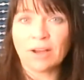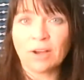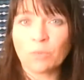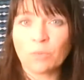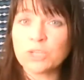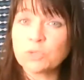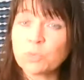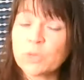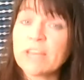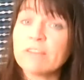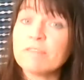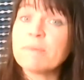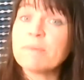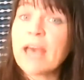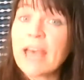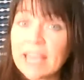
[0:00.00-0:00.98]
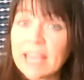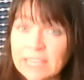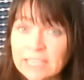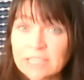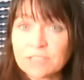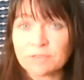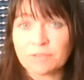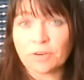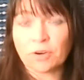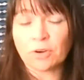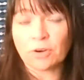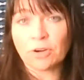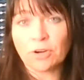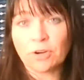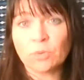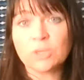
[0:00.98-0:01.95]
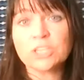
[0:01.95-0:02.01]
which we have paid for,
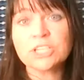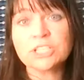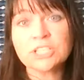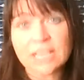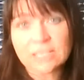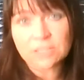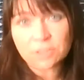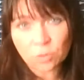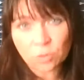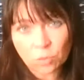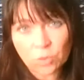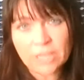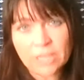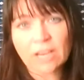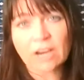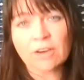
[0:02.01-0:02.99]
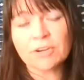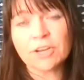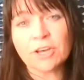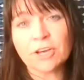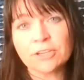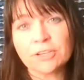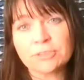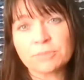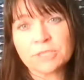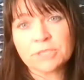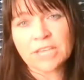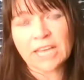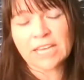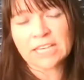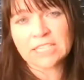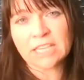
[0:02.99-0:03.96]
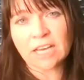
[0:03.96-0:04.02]
which says that we are an earth
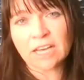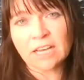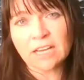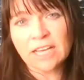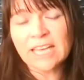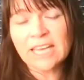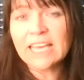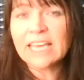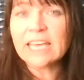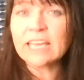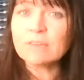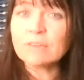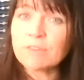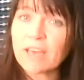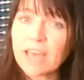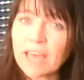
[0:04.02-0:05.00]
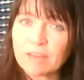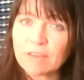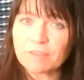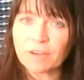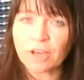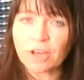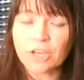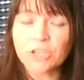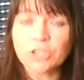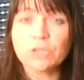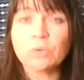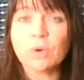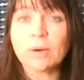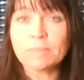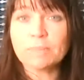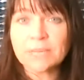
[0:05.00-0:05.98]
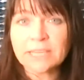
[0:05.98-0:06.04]
protector, if ever you
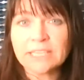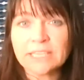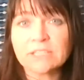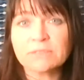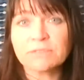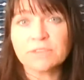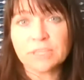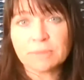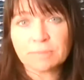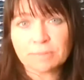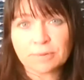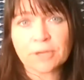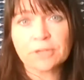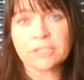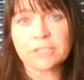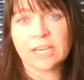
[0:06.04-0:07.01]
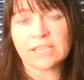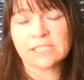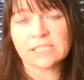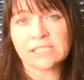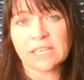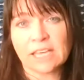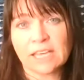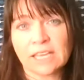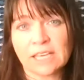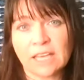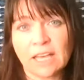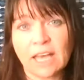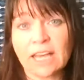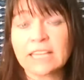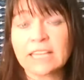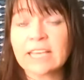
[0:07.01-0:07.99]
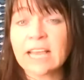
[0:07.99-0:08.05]
are peacefully protesting
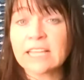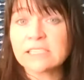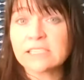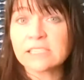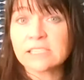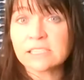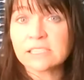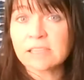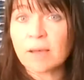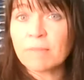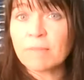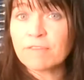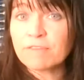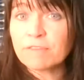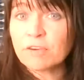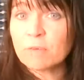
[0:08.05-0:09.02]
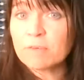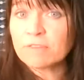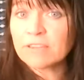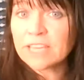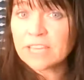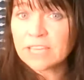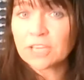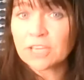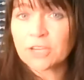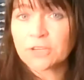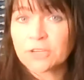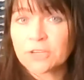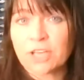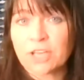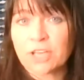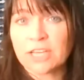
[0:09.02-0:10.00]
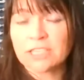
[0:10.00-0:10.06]
against some form of
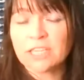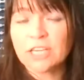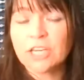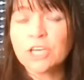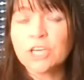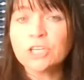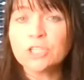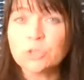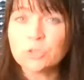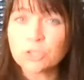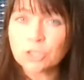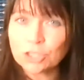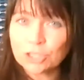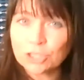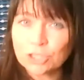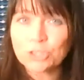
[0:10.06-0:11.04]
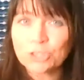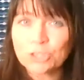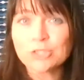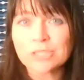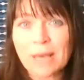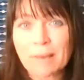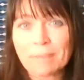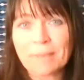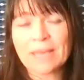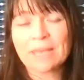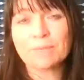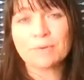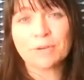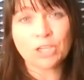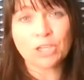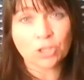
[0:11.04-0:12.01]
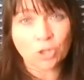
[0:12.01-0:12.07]
ecocide, you can use that
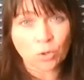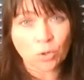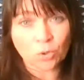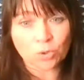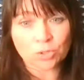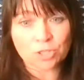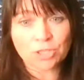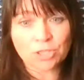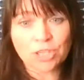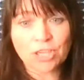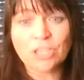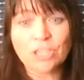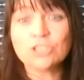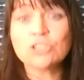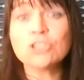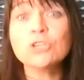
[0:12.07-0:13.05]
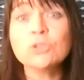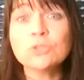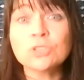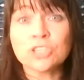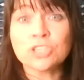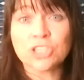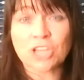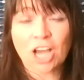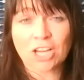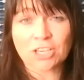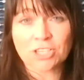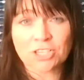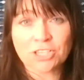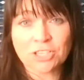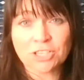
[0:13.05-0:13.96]
paper in court to the judge.